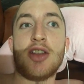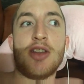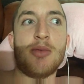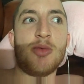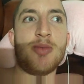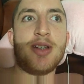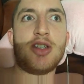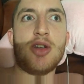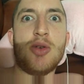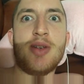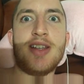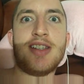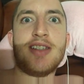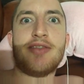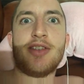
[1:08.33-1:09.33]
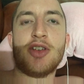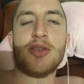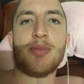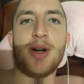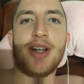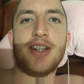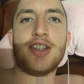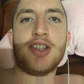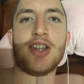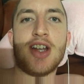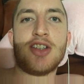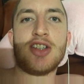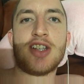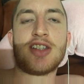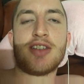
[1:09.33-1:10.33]
it would be too easy for your body to
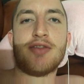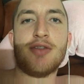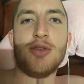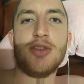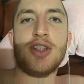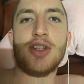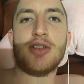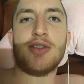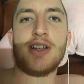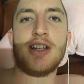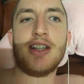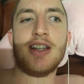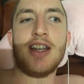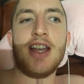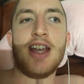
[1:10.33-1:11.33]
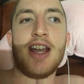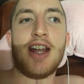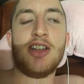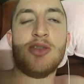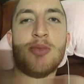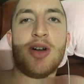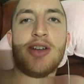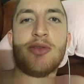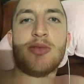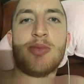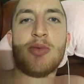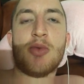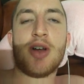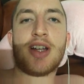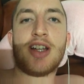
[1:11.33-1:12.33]
digest the food that you're eating, and your body would
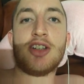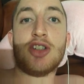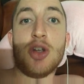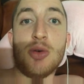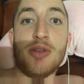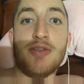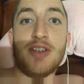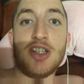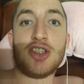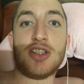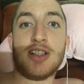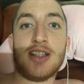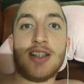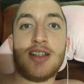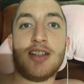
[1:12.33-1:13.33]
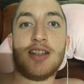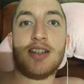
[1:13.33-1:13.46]
be working too efficiently.